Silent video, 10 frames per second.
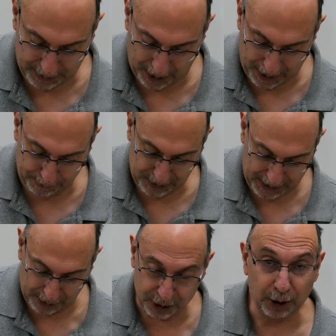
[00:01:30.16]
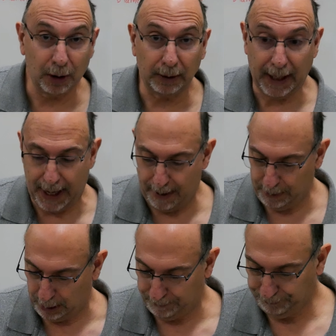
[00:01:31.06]
times the external
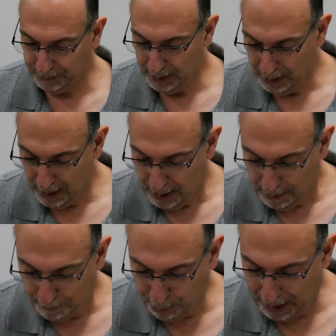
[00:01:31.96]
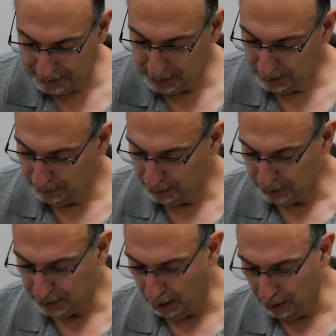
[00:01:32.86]
diameter. But
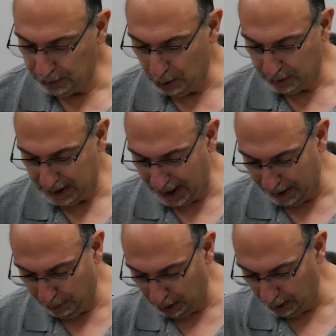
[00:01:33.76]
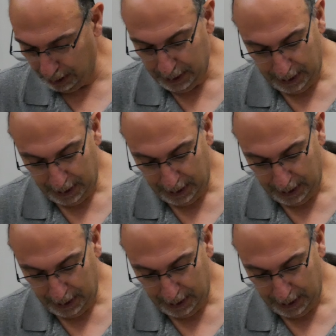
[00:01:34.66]
there's also table,